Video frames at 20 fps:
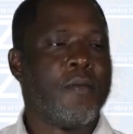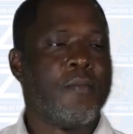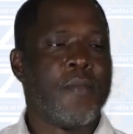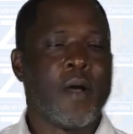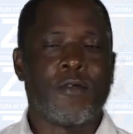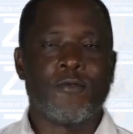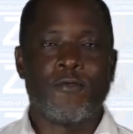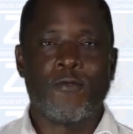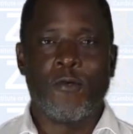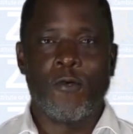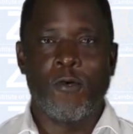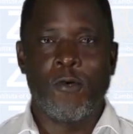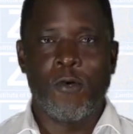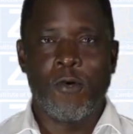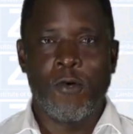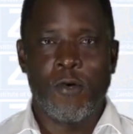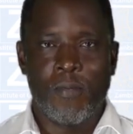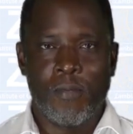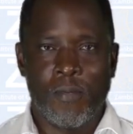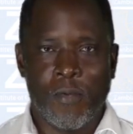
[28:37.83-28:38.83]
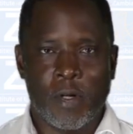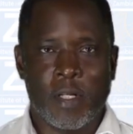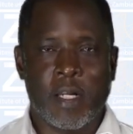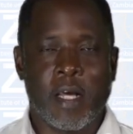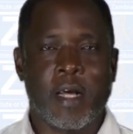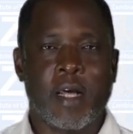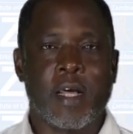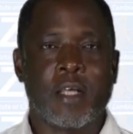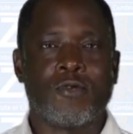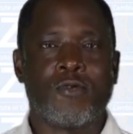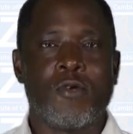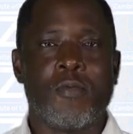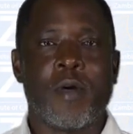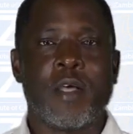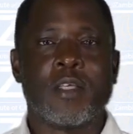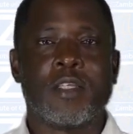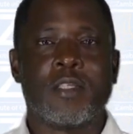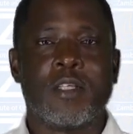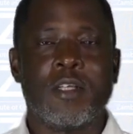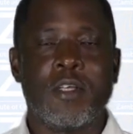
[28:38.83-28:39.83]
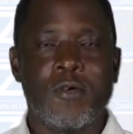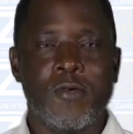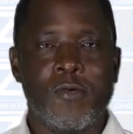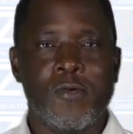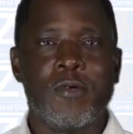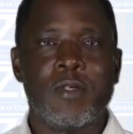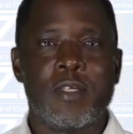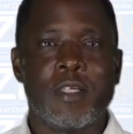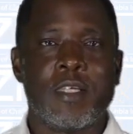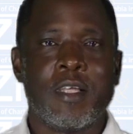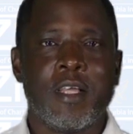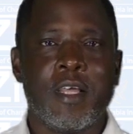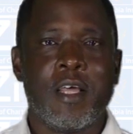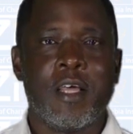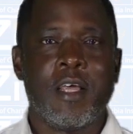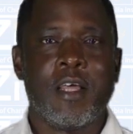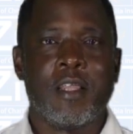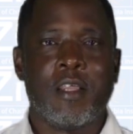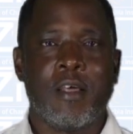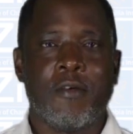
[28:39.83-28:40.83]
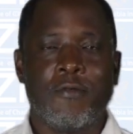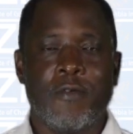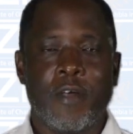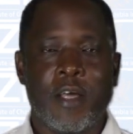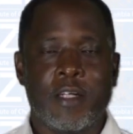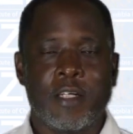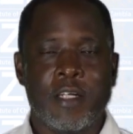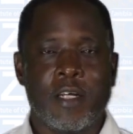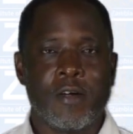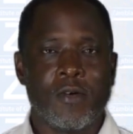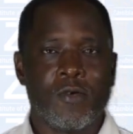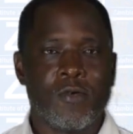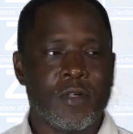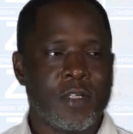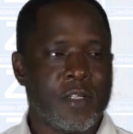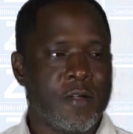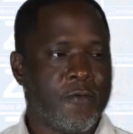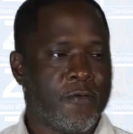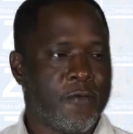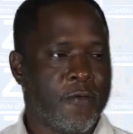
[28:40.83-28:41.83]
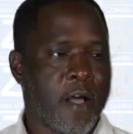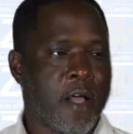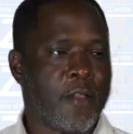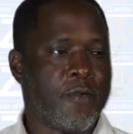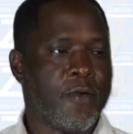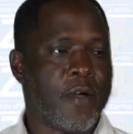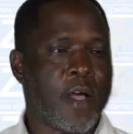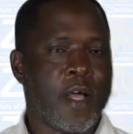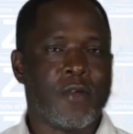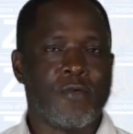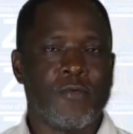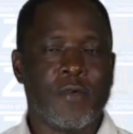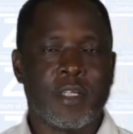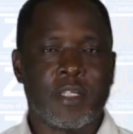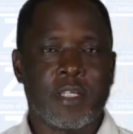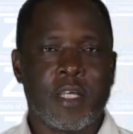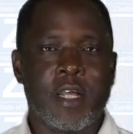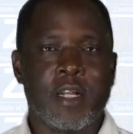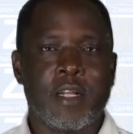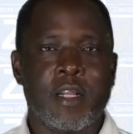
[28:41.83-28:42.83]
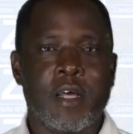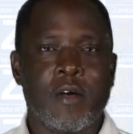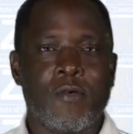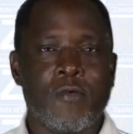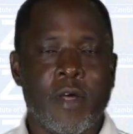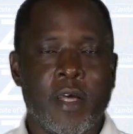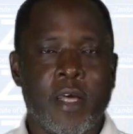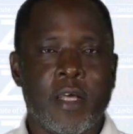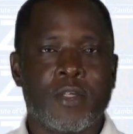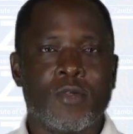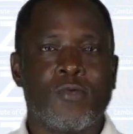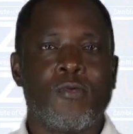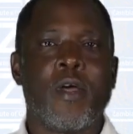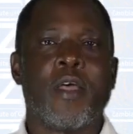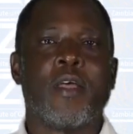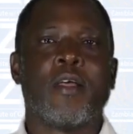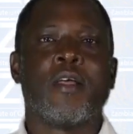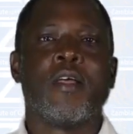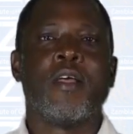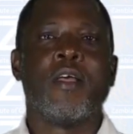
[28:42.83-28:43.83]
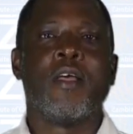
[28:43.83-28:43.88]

But for motor cars, we must use the VAT inclusive value, and we say the quickest way